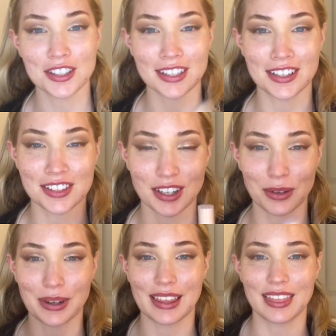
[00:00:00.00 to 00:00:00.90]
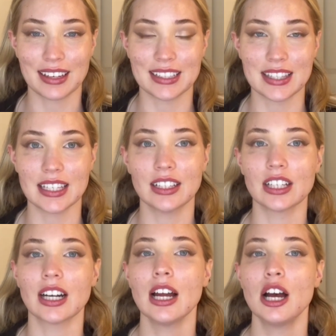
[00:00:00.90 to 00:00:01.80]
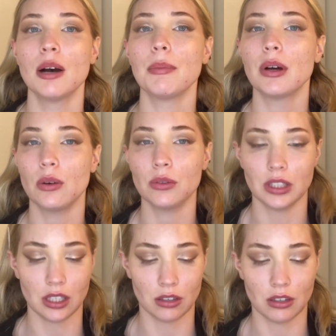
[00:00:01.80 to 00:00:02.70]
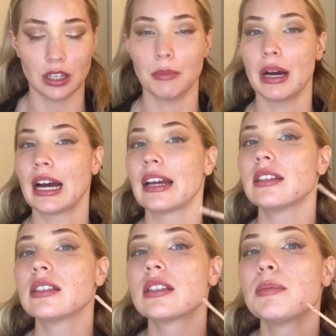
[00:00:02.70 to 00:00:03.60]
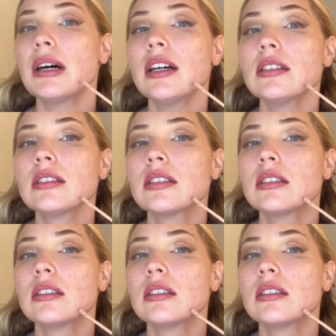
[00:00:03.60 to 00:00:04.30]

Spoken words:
I'll start with the concealer, but only on my spots.